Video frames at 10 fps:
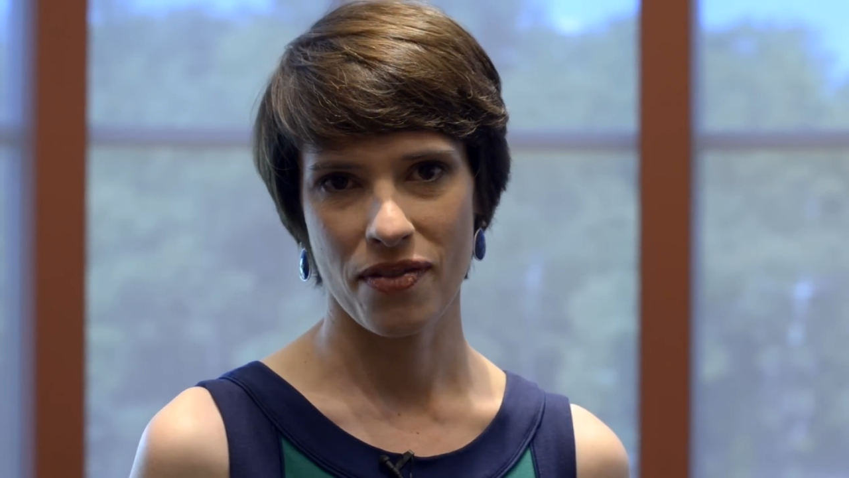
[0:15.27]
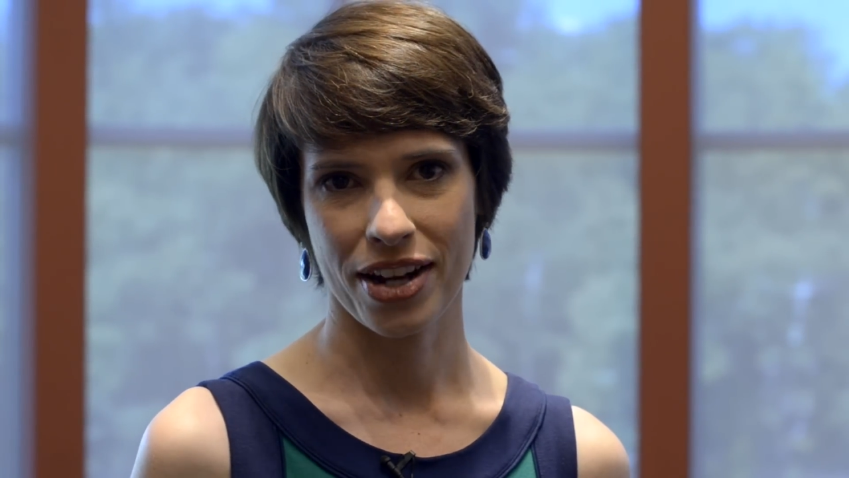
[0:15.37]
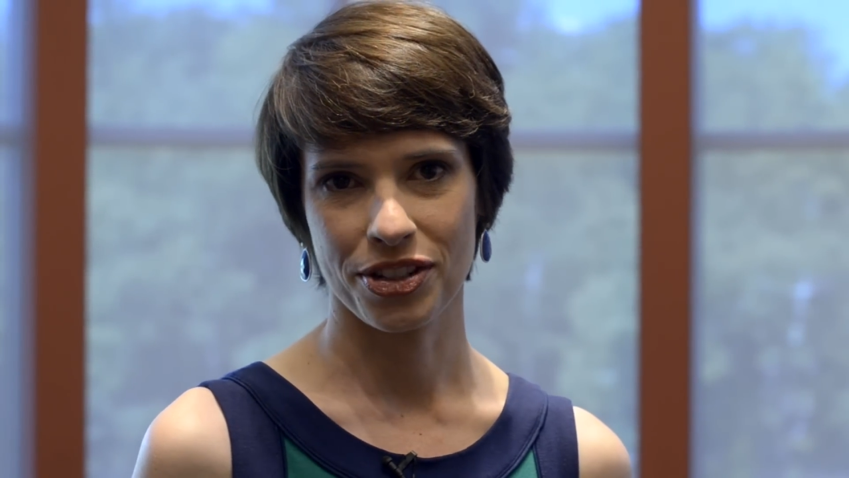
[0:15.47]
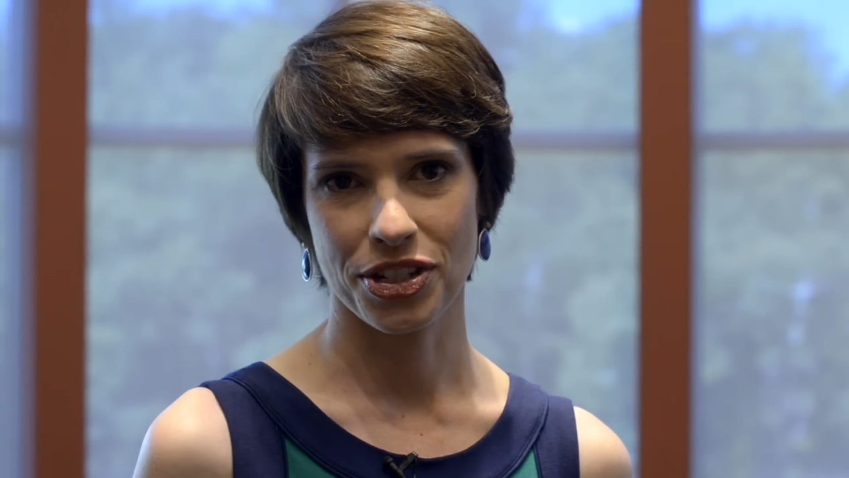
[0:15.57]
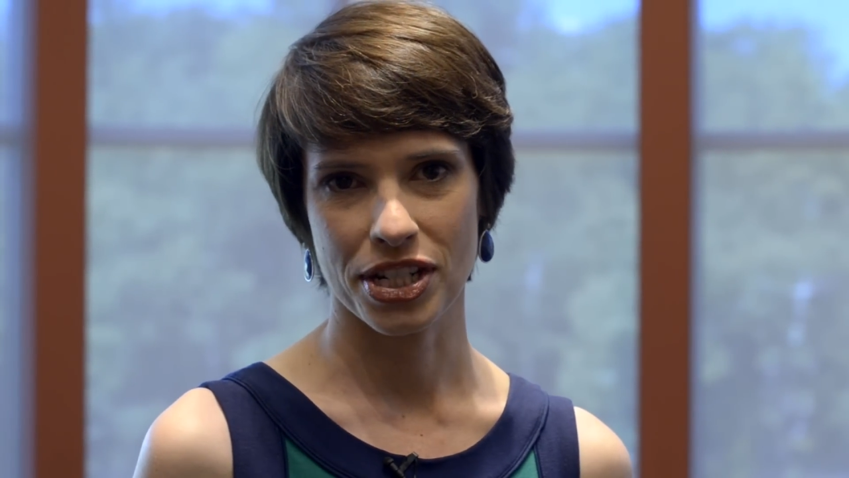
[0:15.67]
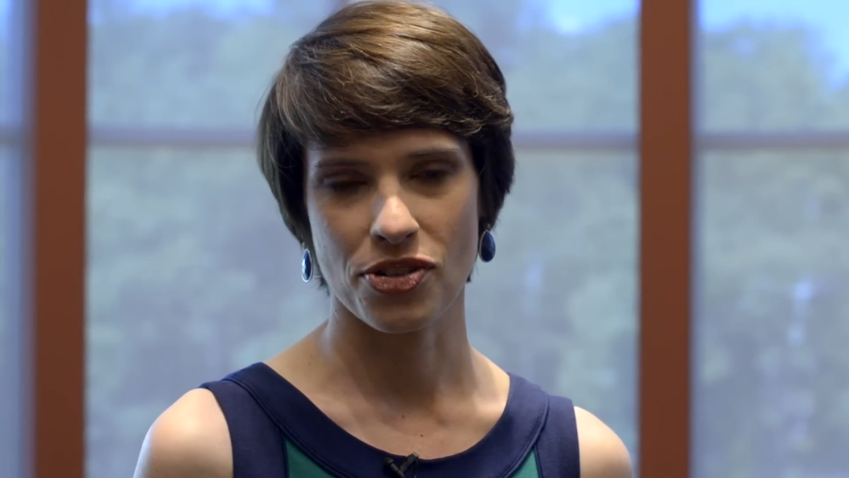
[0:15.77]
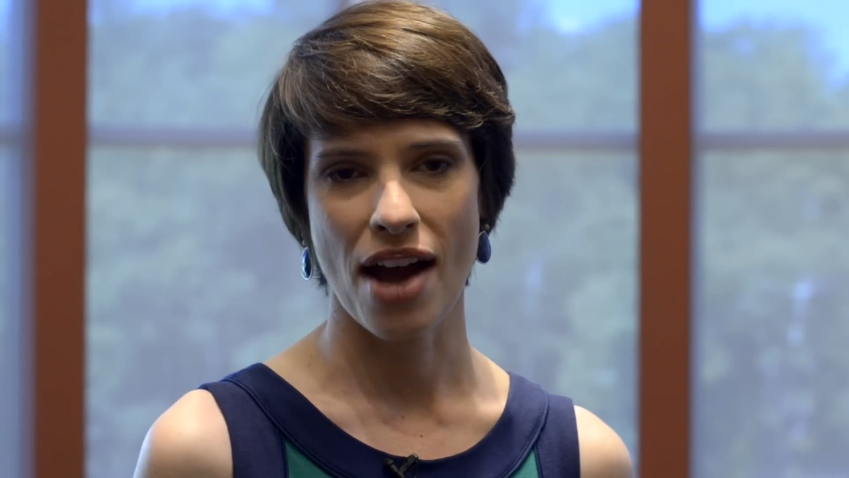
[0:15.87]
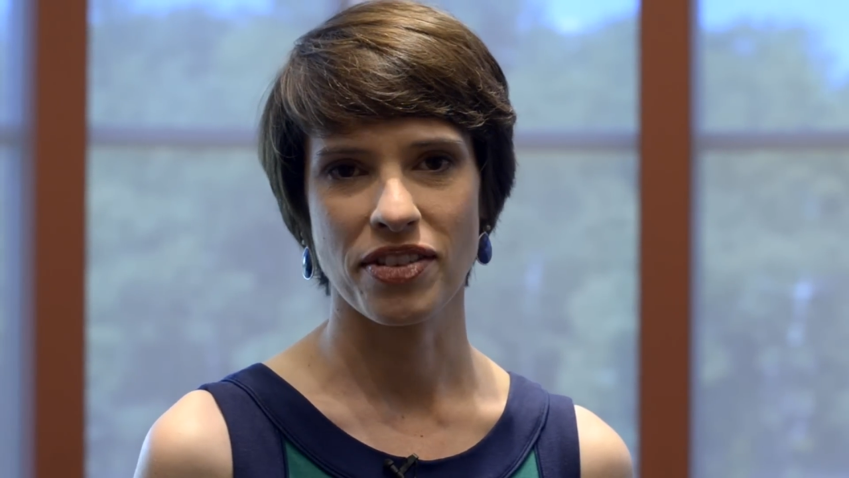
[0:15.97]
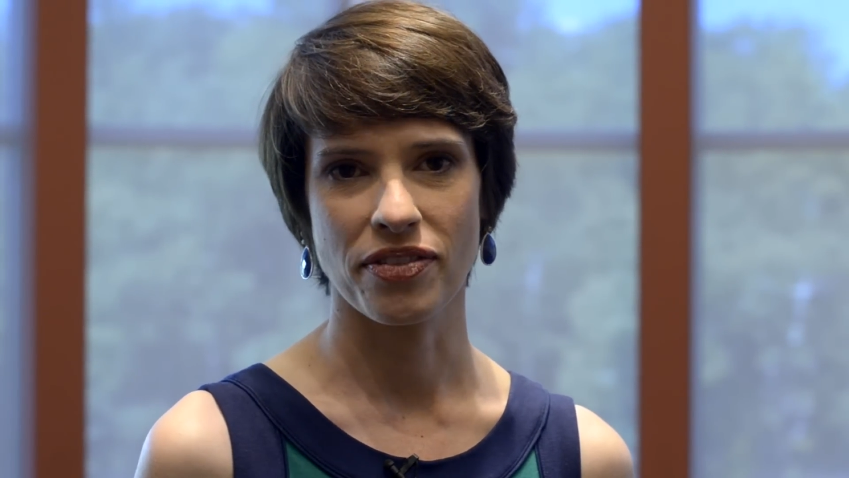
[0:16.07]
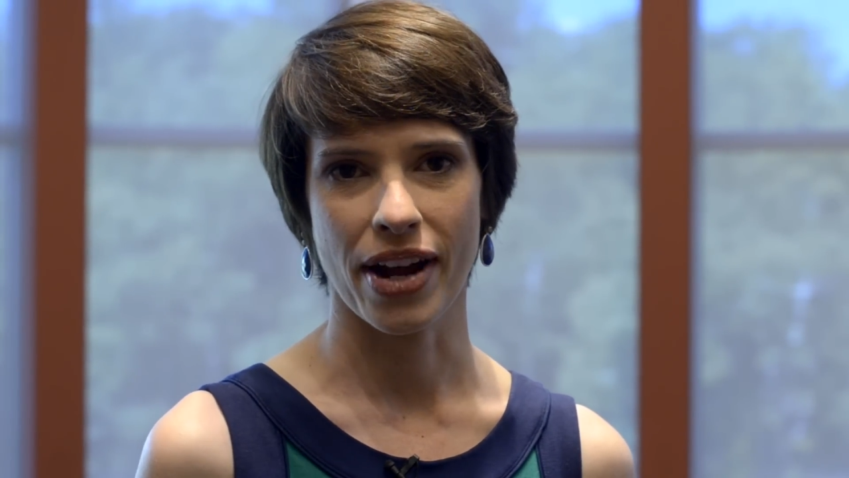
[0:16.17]
Energy's
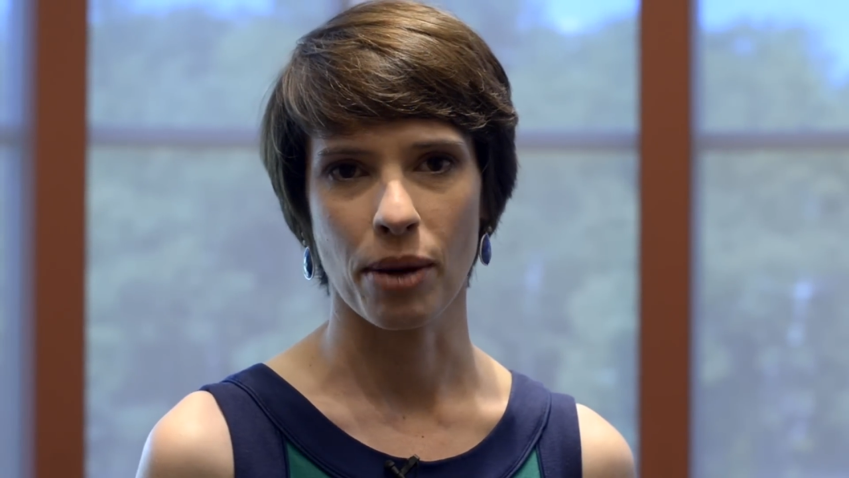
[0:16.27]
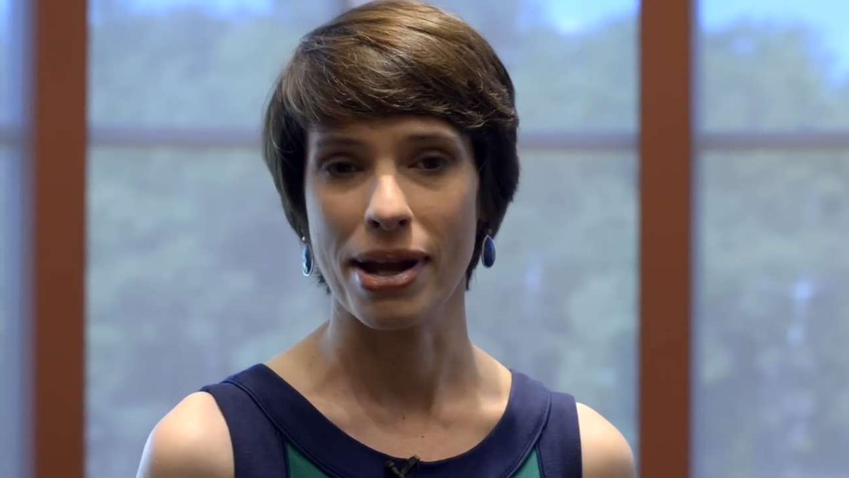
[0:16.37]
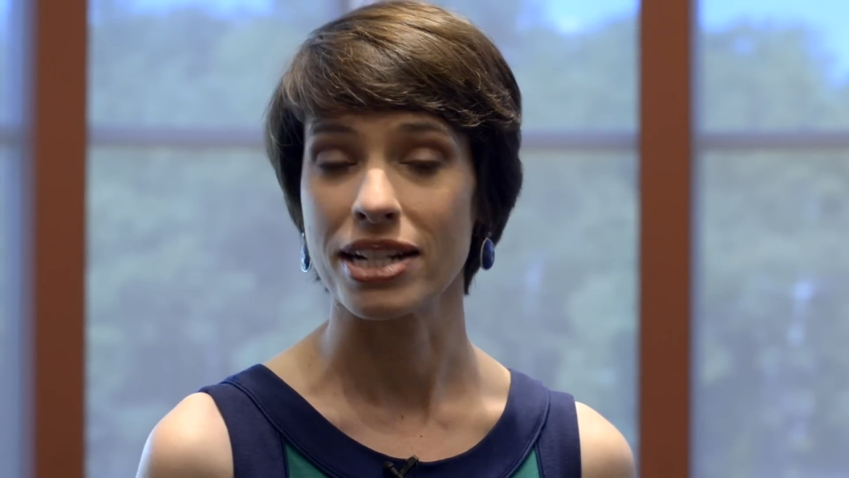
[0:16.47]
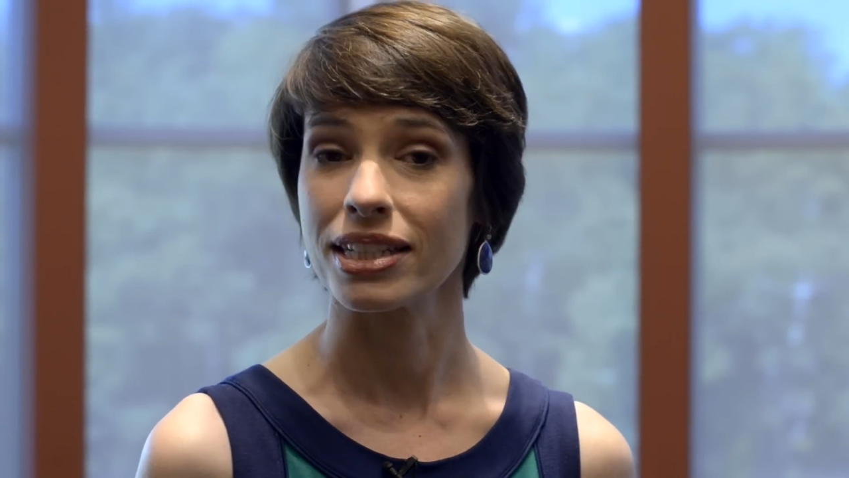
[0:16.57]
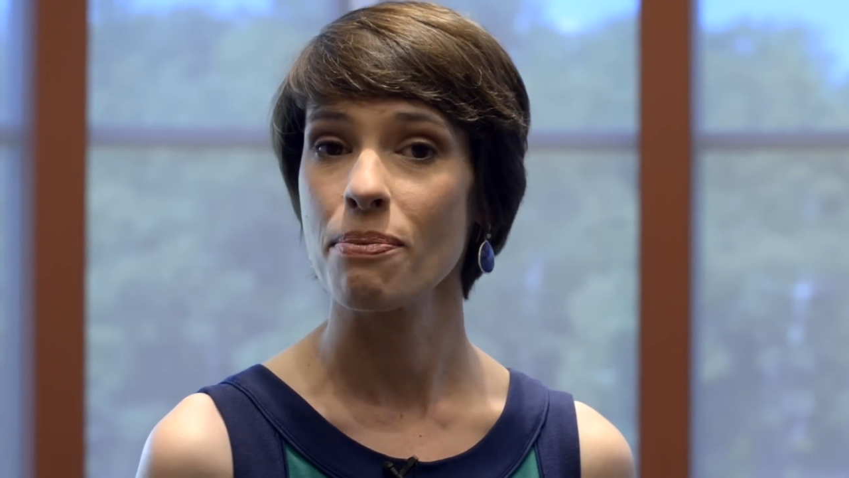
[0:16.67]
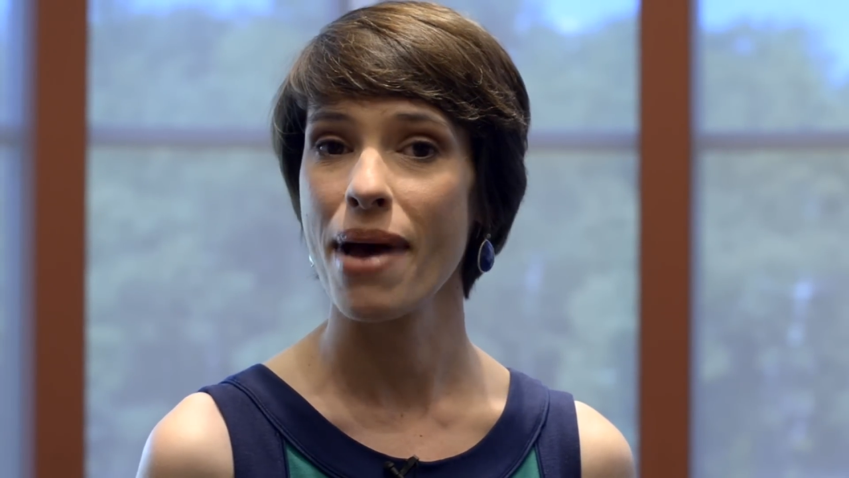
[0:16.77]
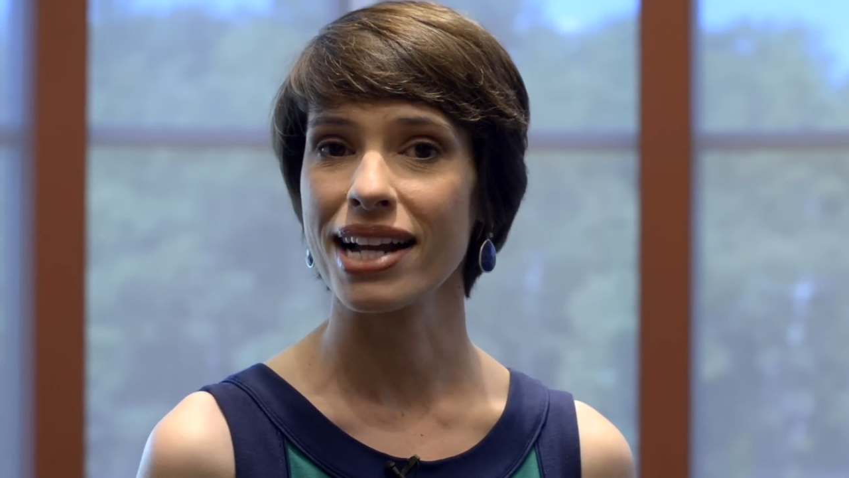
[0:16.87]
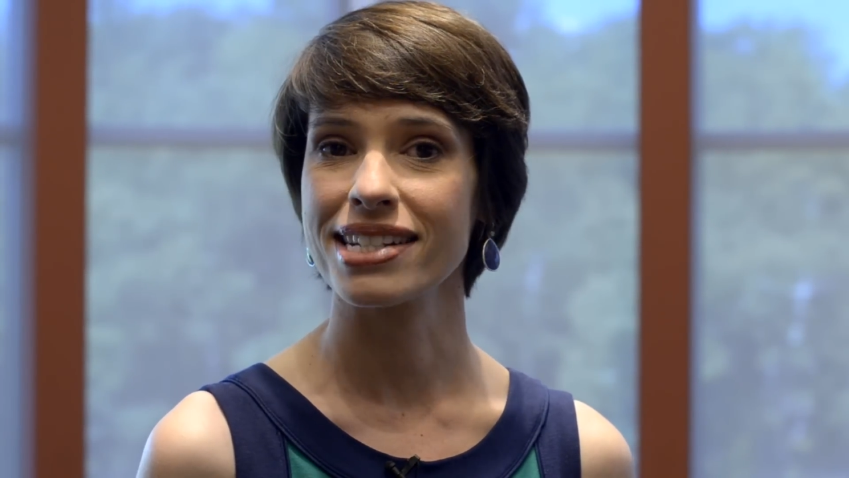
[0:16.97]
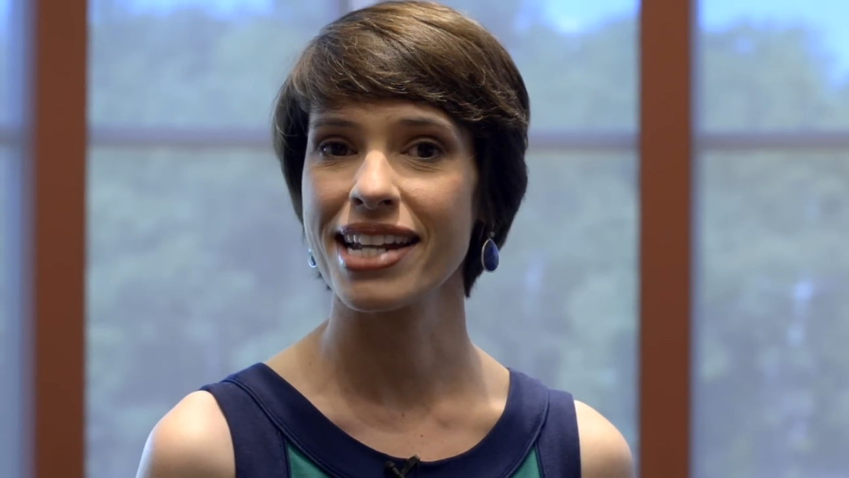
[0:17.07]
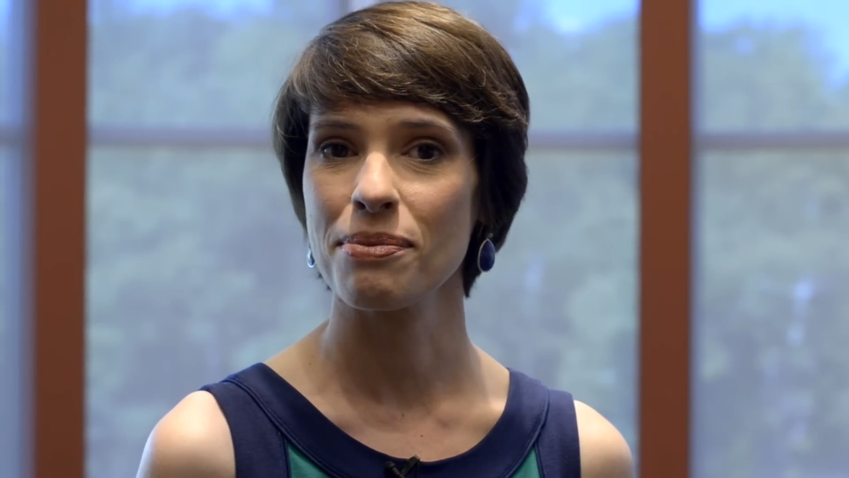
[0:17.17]
draft environmental
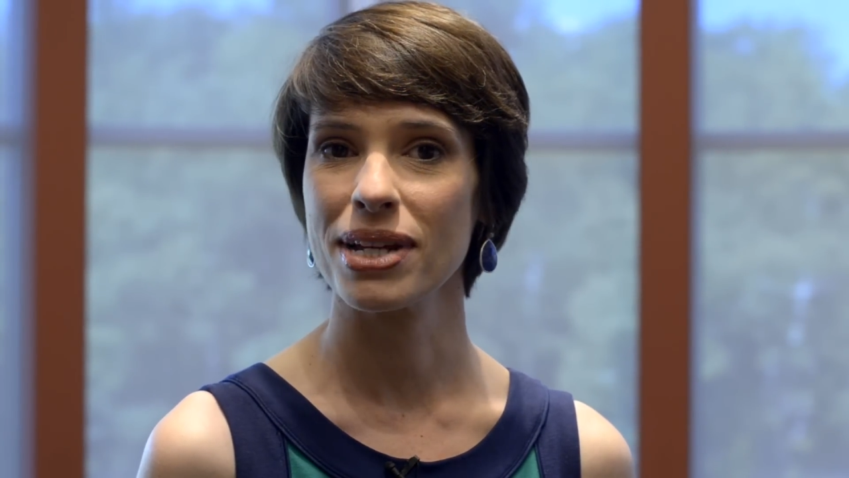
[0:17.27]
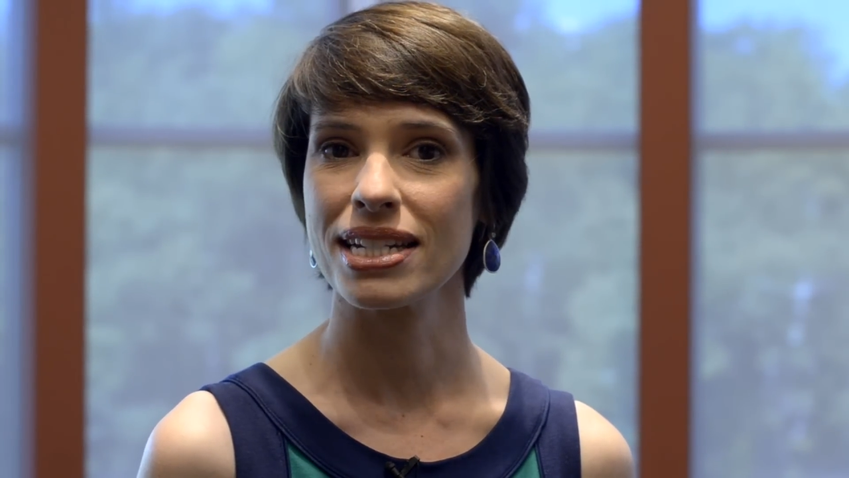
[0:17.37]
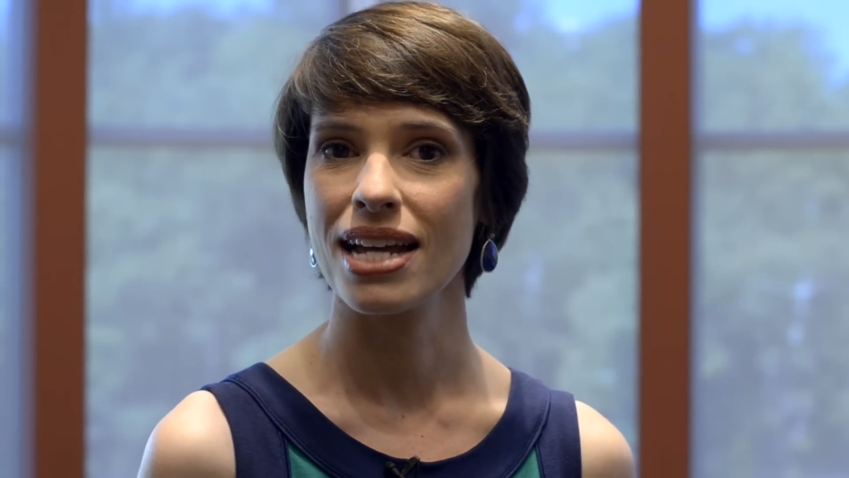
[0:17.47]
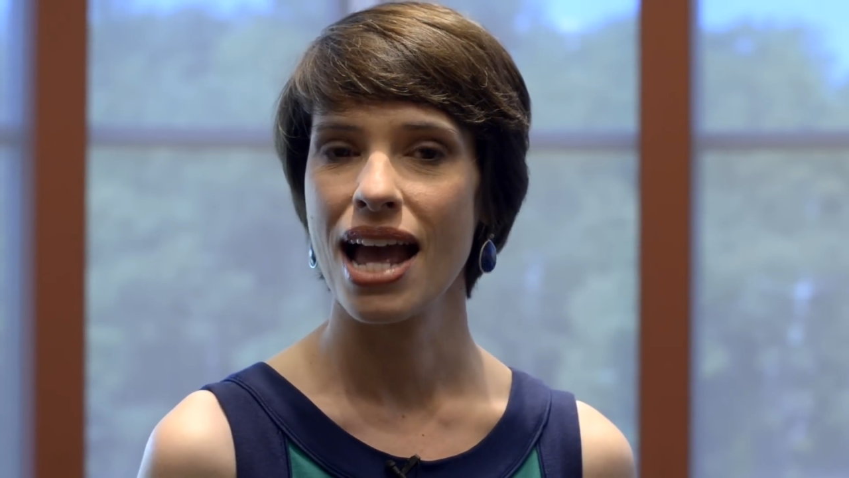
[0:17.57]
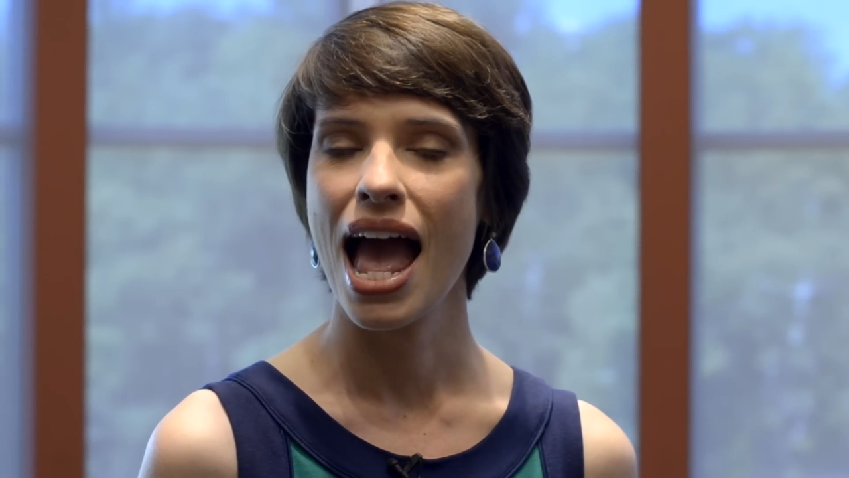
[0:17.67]
impact statement